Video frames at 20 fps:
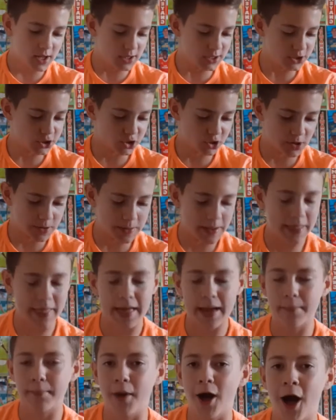Sorry about
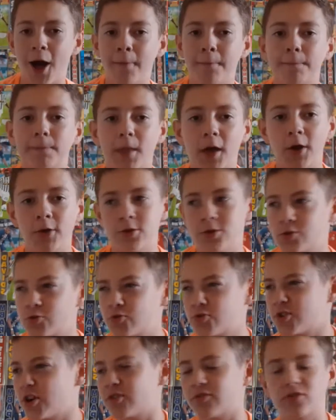that, but I just
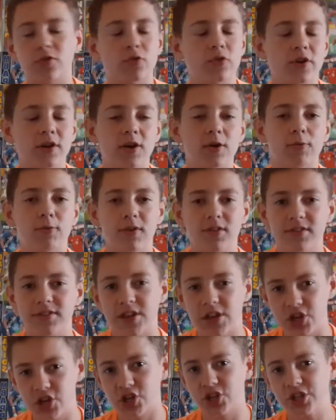start recording on
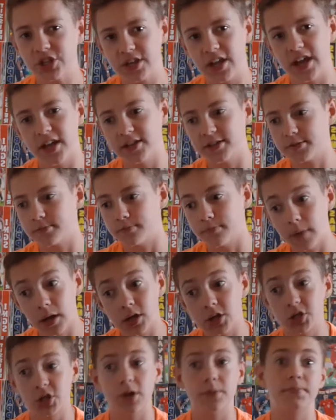Wednesday just to get as
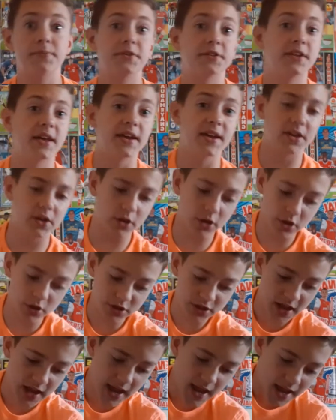much up-to-date
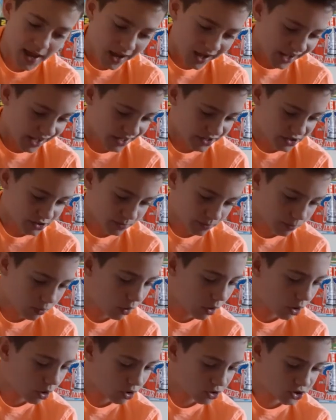news as
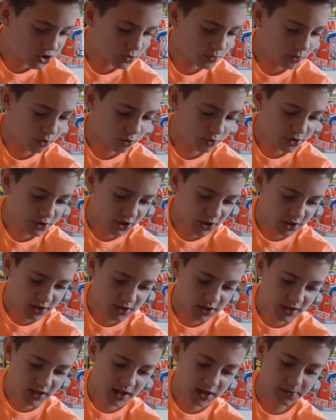possible. So
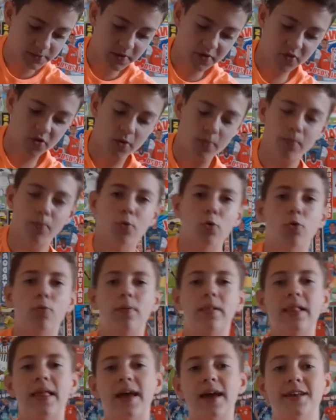today we've got more
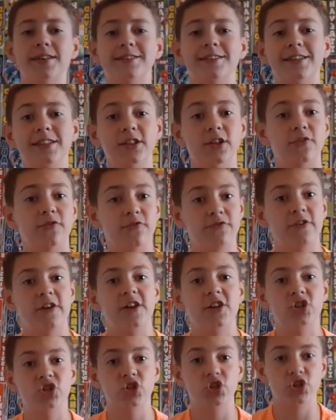players linked to
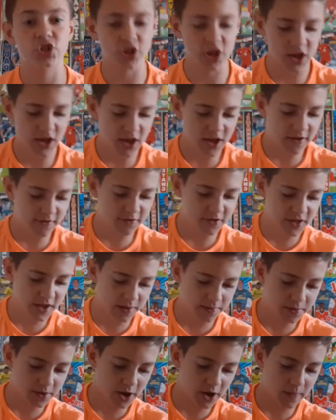fixtures for the
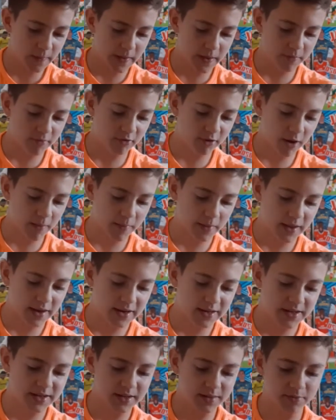upcoming Premier
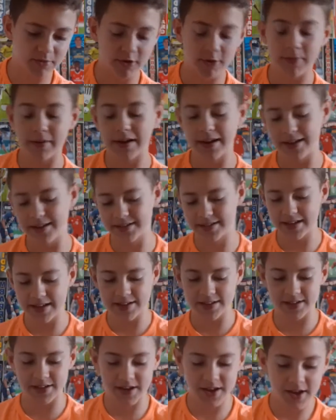League
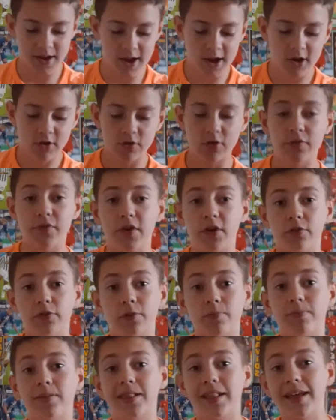season, revealed the
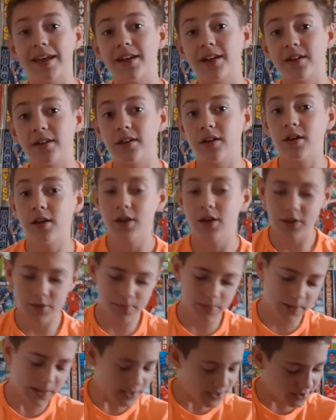player
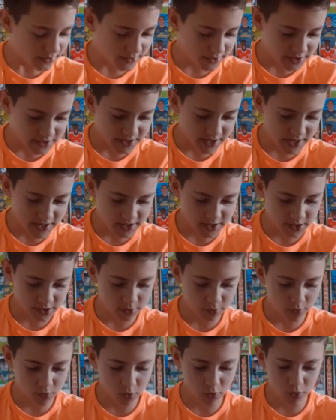of the season
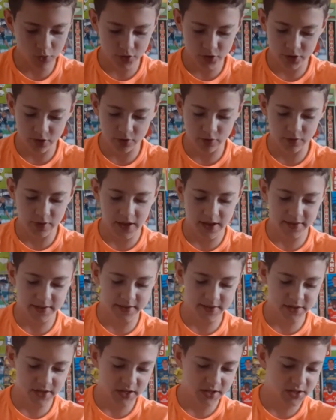awards and all that, the
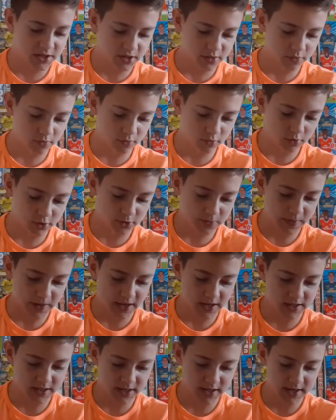season awards
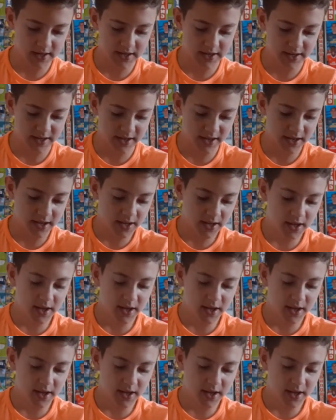basically.